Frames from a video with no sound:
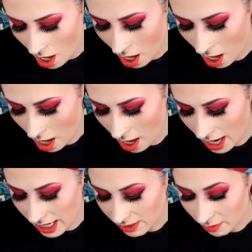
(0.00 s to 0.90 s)

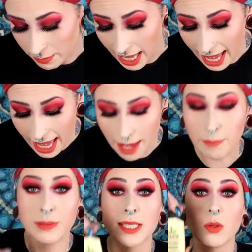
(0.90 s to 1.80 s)
and it's from the
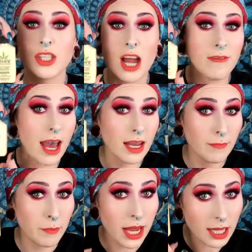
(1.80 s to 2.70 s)
Hemp's, which I've
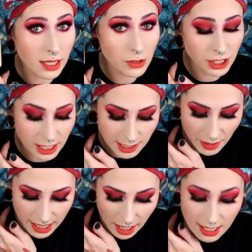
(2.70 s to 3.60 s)
had many lotions
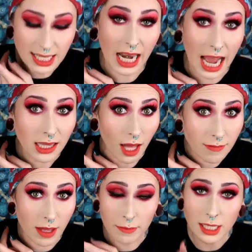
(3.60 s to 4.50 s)
by this and I
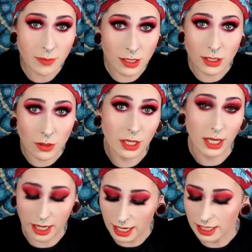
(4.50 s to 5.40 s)
love them. They smell so
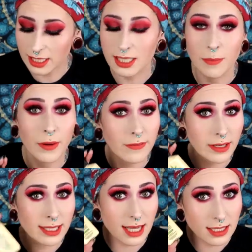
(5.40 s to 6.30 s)
good, and this is a
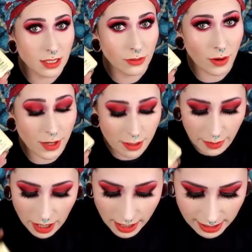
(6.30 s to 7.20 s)
perfect size to throw in your
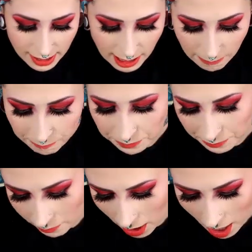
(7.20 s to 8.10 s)
purse
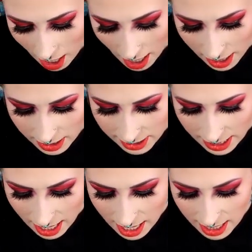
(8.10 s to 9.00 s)
And it
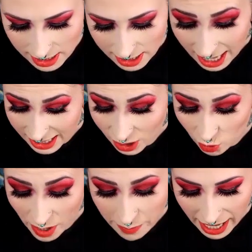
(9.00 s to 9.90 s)
says, and
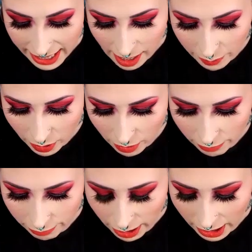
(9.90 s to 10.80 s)
sweet
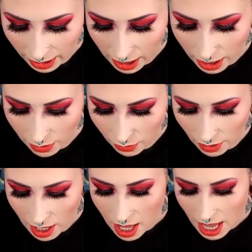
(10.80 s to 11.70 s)
pineapple, freaking cute.
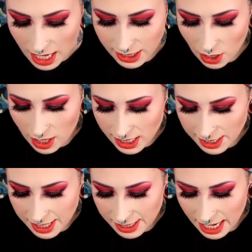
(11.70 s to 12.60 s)
And so this
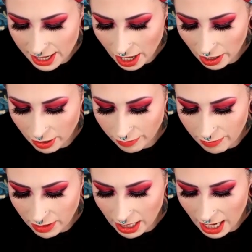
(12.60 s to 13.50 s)
is a
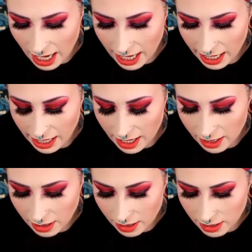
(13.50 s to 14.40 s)

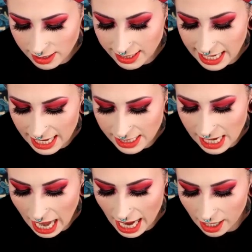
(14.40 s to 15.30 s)

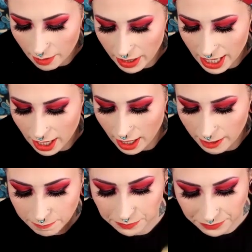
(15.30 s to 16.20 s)
$10.59 item
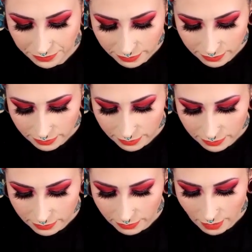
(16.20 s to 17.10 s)
here.
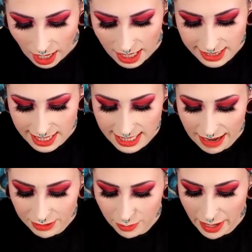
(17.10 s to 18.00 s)
It says,
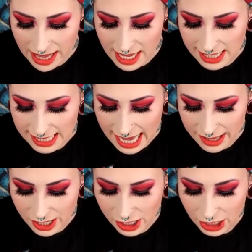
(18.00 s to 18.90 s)
after bathing,
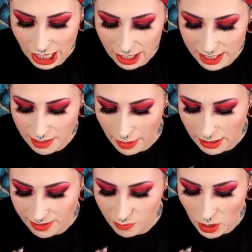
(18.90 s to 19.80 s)
slather generous
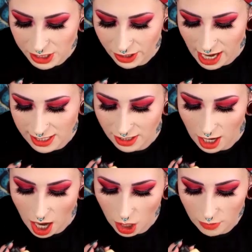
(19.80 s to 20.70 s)
amounts of moisturizer
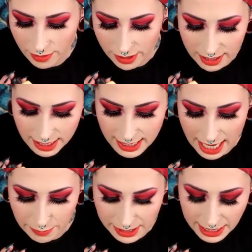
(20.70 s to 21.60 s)
all over the
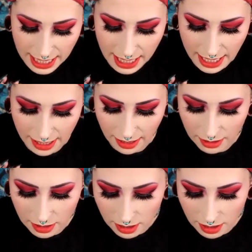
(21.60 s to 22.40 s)
damp skin.